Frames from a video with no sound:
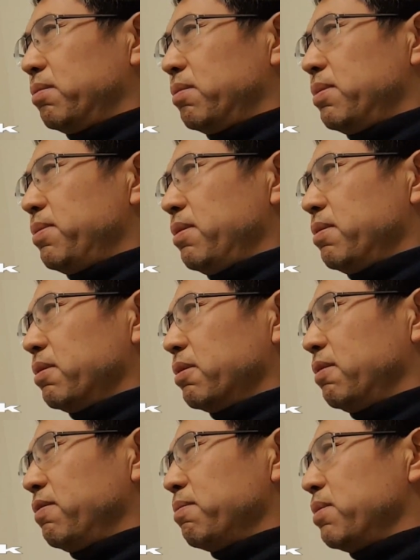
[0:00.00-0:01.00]
maybe
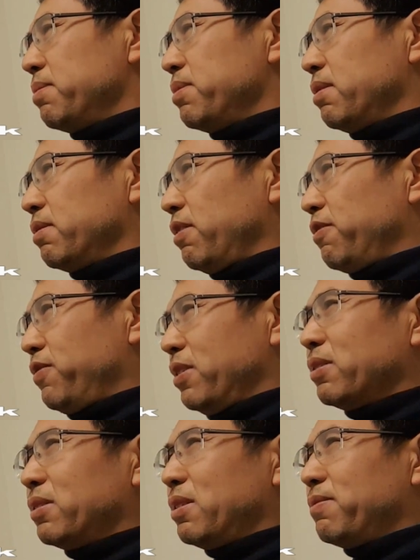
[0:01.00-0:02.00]
I
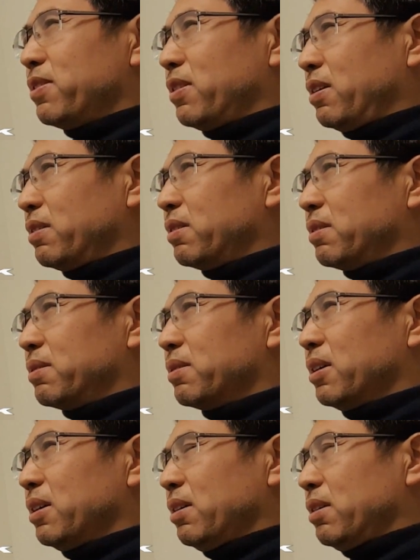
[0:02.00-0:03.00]
feel it even longer.
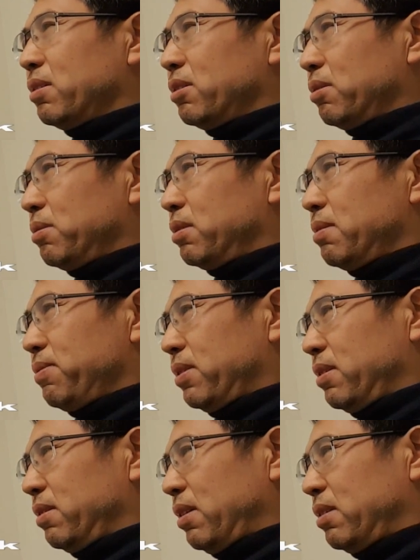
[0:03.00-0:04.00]
So
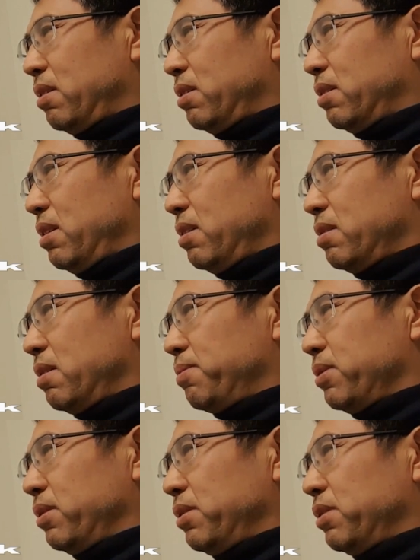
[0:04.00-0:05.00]
because I just stay in the
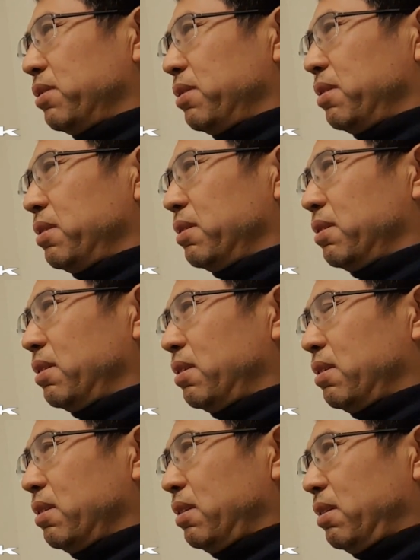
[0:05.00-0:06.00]
position,
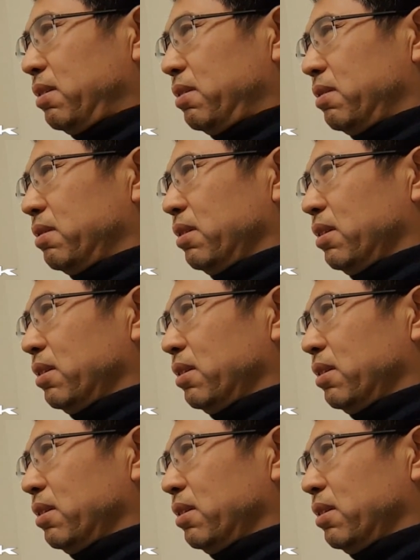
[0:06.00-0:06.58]
and then